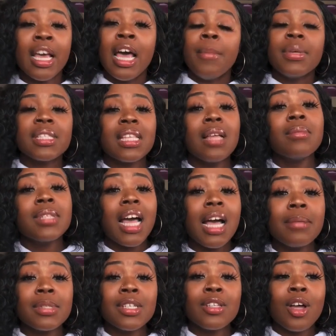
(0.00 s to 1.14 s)
But
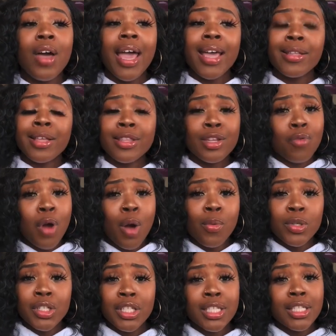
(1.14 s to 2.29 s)
sometimes, you know, ain't nothing wrong with
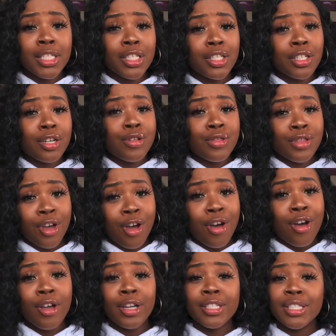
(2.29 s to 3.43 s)
just a t-shirt and
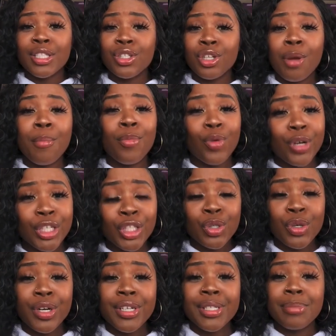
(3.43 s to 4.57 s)
thong, a t-shirt and boy
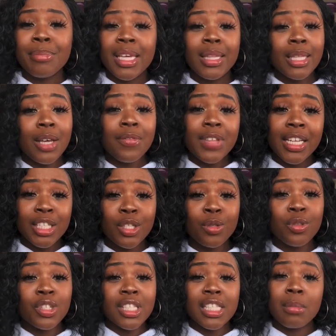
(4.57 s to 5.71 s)
shorts. Men love that too,
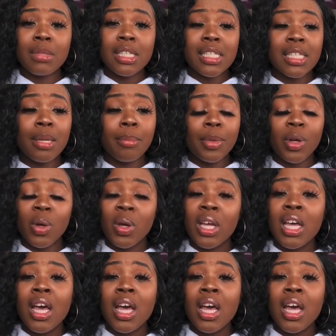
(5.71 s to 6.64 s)
just something simple.